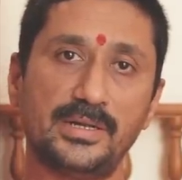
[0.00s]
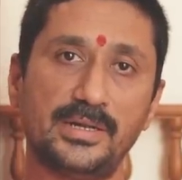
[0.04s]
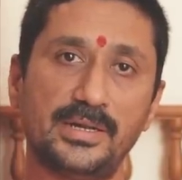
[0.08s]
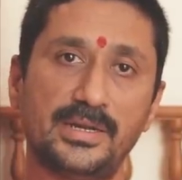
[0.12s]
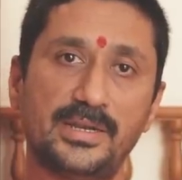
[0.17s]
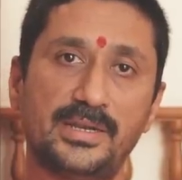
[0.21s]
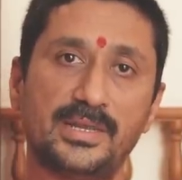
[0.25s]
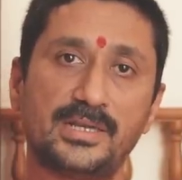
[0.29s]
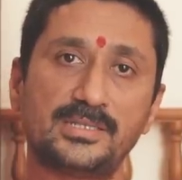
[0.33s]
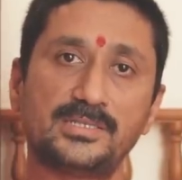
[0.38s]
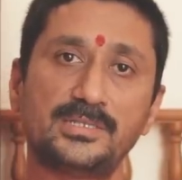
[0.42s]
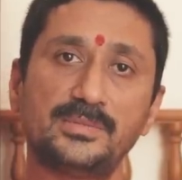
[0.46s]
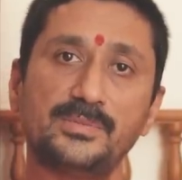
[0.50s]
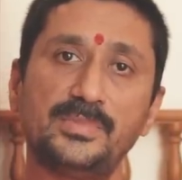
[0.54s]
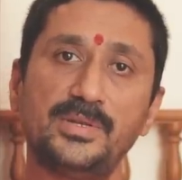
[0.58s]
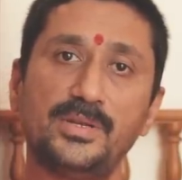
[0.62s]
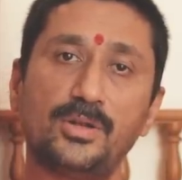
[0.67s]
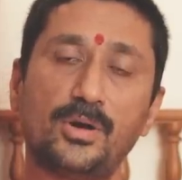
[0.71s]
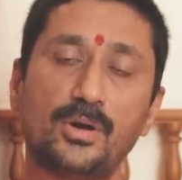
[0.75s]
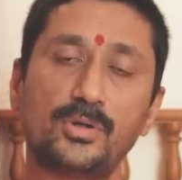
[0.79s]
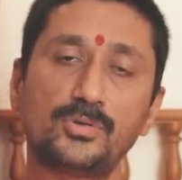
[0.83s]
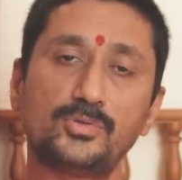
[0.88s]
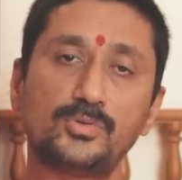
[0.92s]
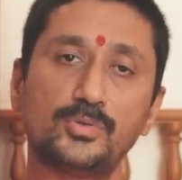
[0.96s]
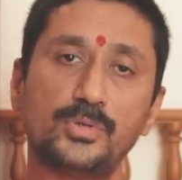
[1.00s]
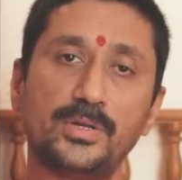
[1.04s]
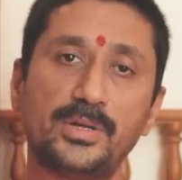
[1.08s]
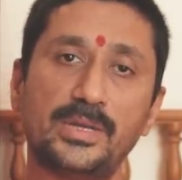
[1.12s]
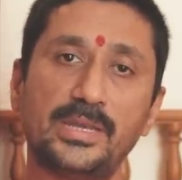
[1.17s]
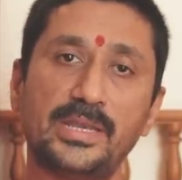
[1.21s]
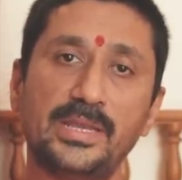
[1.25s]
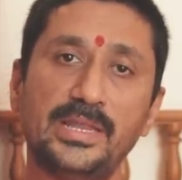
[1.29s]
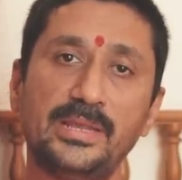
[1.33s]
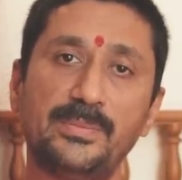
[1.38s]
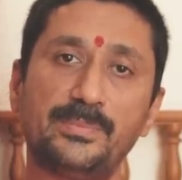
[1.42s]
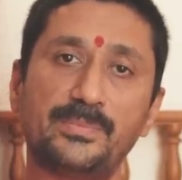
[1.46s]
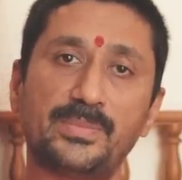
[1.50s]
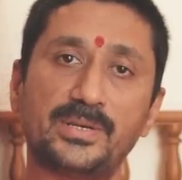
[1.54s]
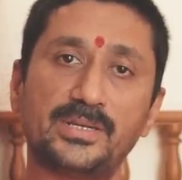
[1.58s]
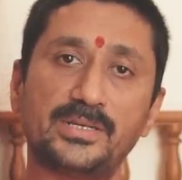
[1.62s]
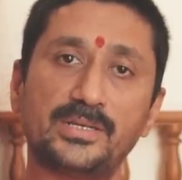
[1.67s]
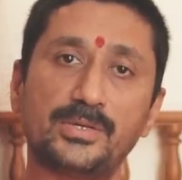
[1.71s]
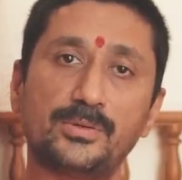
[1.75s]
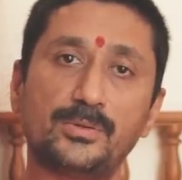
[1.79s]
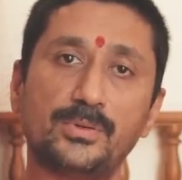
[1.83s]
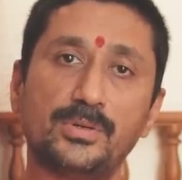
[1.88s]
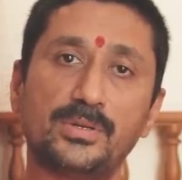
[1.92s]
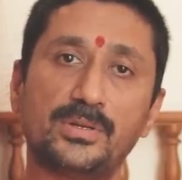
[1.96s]
It doesn't belong to any
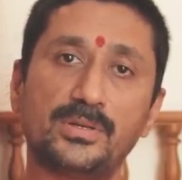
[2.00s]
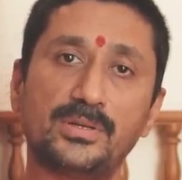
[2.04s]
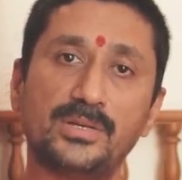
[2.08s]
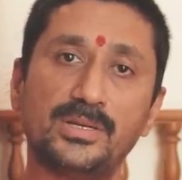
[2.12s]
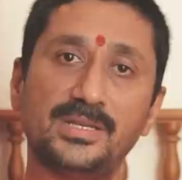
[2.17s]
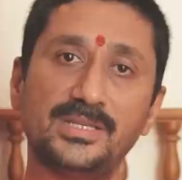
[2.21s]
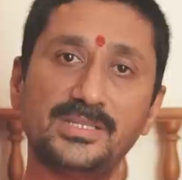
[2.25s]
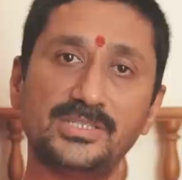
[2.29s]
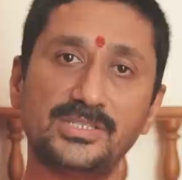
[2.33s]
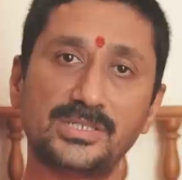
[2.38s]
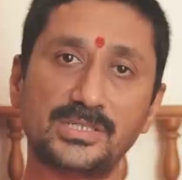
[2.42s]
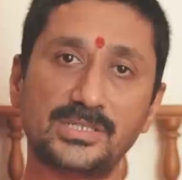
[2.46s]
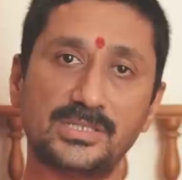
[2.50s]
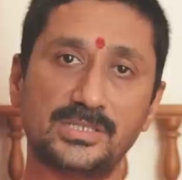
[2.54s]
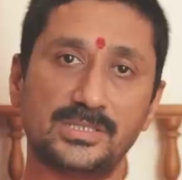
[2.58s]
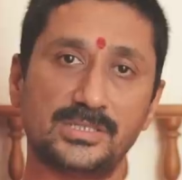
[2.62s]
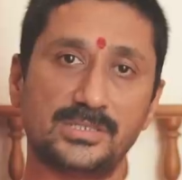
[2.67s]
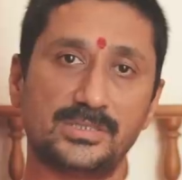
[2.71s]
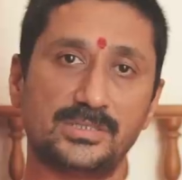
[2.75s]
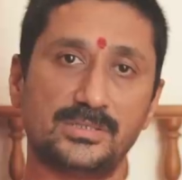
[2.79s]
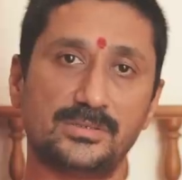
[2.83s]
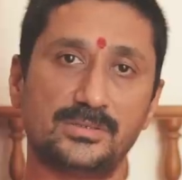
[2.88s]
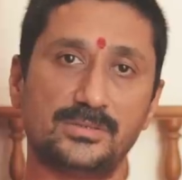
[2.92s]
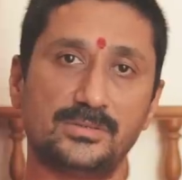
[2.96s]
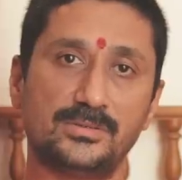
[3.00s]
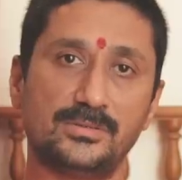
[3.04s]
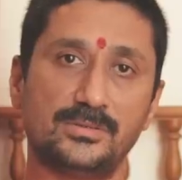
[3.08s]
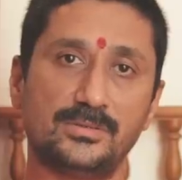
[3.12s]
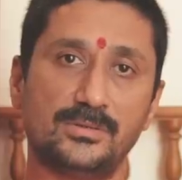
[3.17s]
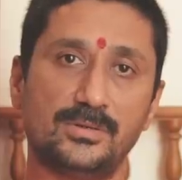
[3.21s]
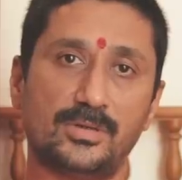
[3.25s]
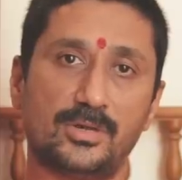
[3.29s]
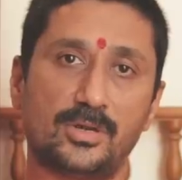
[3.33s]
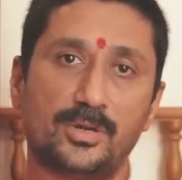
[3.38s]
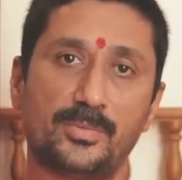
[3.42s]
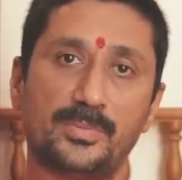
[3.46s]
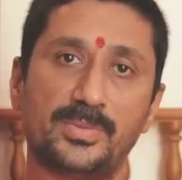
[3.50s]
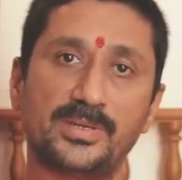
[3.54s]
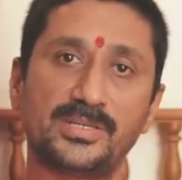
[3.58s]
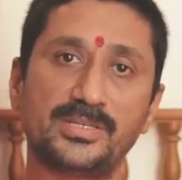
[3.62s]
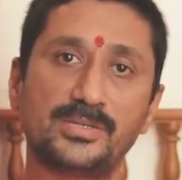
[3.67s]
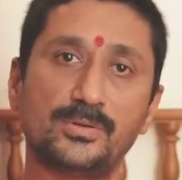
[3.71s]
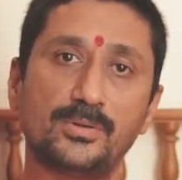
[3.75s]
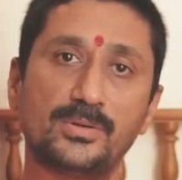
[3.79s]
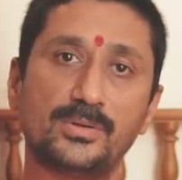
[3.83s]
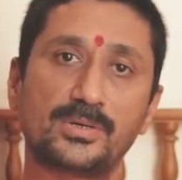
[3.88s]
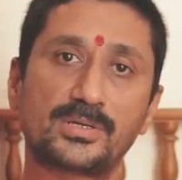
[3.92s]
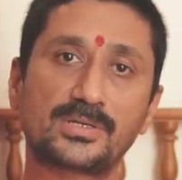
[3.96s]
particular religion or a
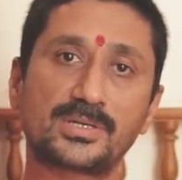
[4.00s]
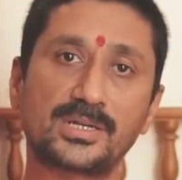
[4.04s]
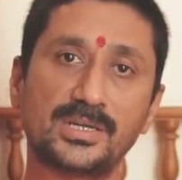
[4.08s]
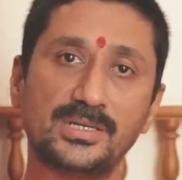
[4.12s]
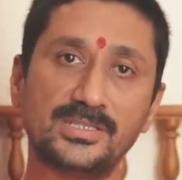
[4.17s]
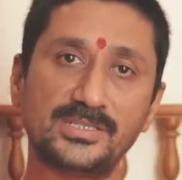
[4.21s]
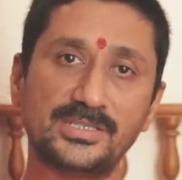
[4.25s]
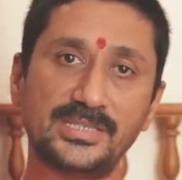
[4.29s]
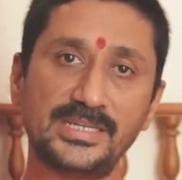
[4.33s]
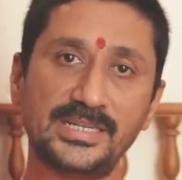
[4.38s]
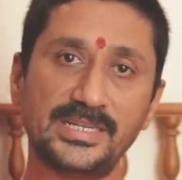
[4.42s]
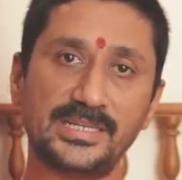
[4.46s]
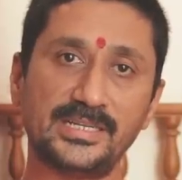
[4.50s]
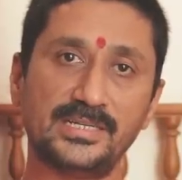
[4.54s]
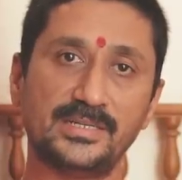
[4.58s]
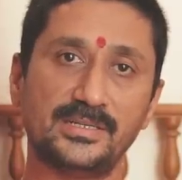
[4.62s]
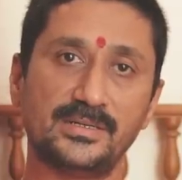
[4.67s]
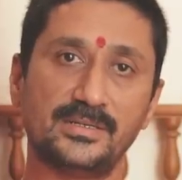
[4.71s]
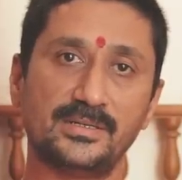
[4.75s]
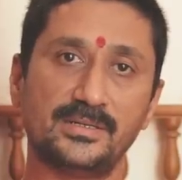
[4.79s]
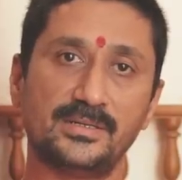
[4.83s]
particular country.